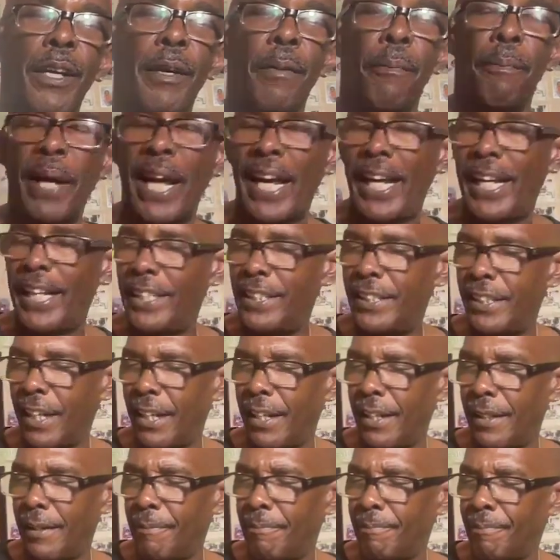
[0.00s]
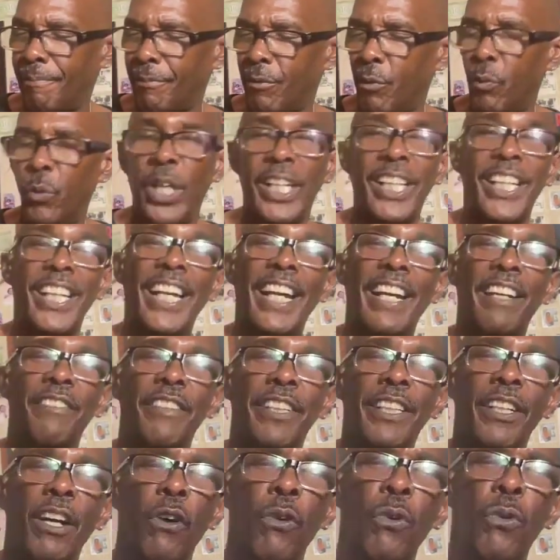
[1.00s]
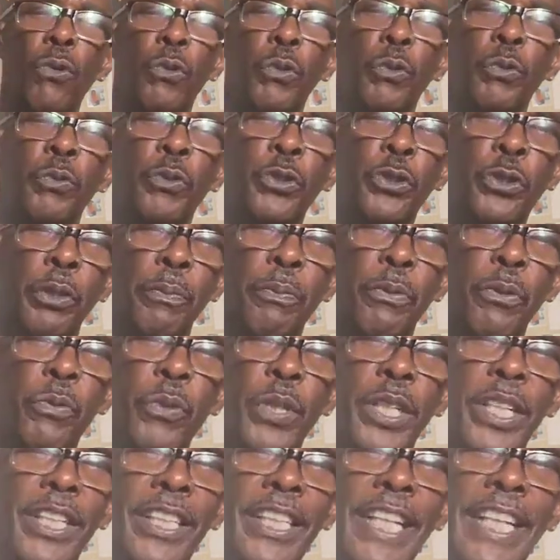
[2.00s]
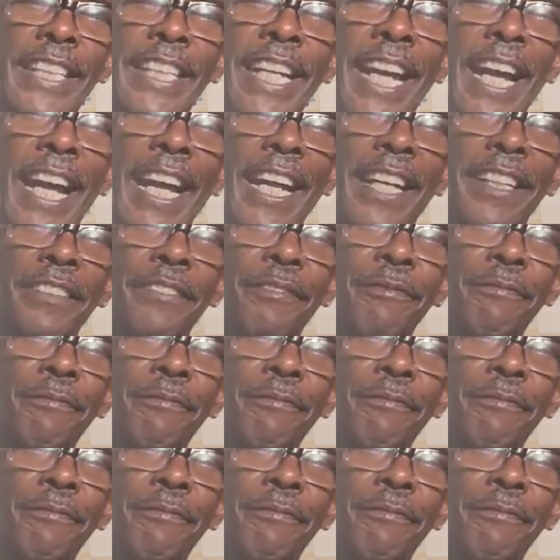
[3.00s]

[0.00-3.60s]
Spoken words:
Page 111. Oh, triple one at that.